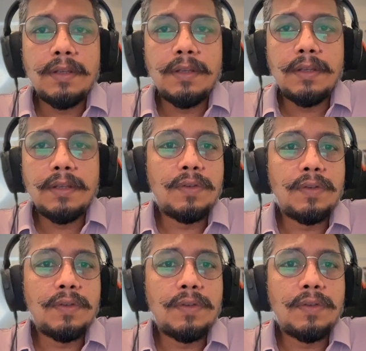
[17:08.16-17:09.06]
So
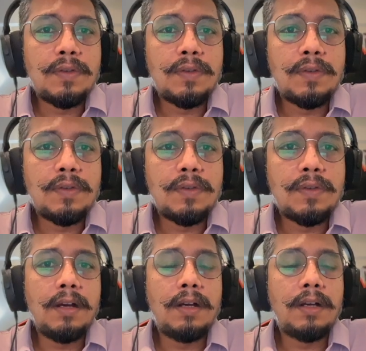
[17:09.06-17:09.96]
when
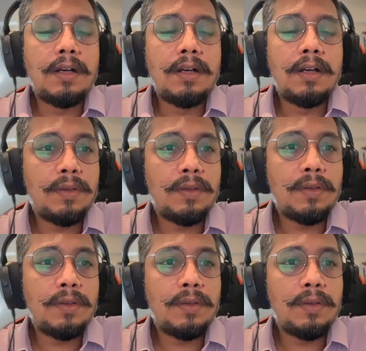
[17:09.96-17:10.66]
you